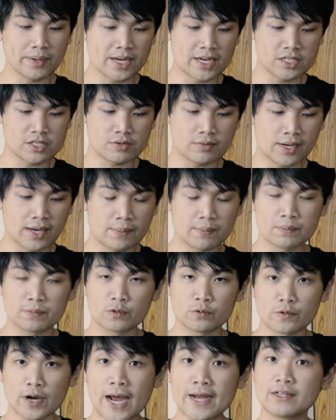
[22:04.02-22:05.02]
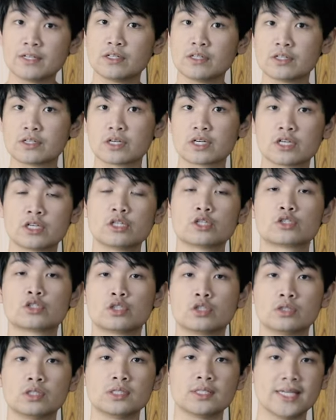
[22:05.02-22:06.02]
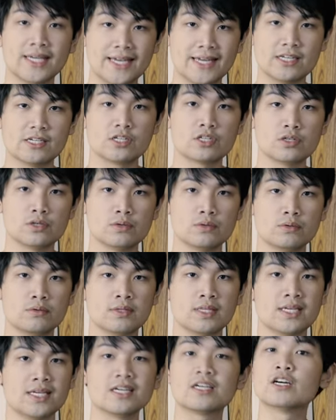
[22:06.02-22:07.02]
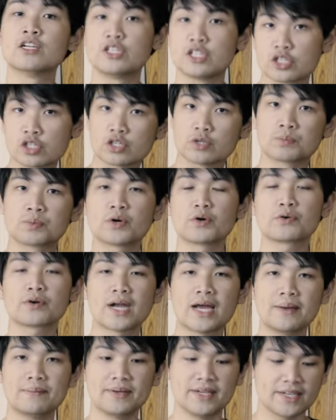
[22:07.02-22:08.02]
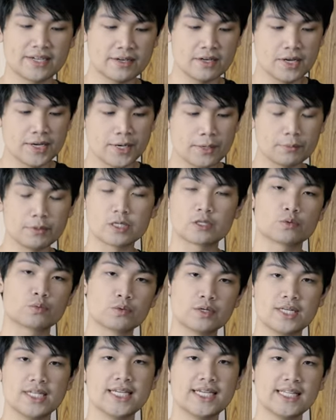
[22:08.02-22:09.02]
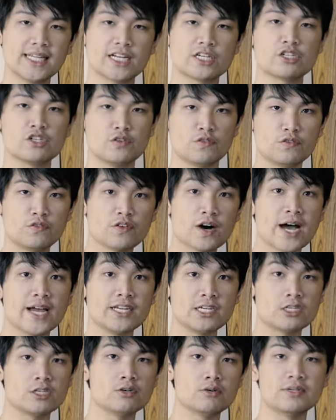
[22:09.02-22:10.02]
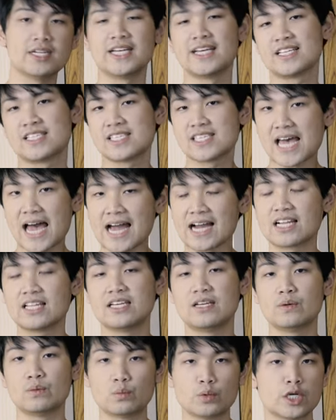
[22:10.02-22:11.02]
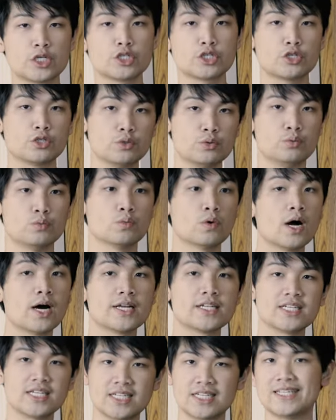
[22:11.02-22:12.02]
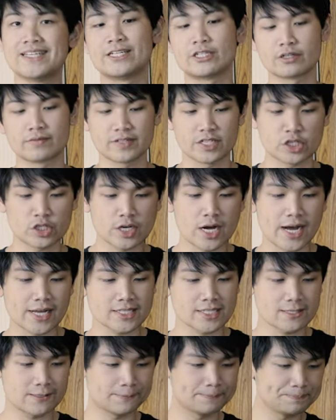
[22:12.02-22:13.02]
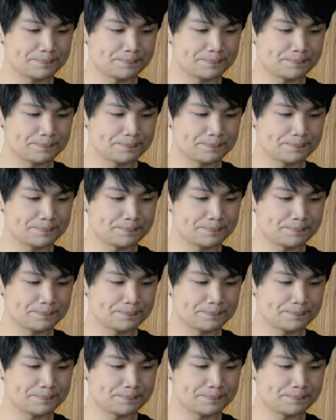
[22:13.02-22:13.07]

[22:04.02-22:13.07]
because you get granular control into the conditional programming, which really lets you fine tune exactly what you want in each of the shots.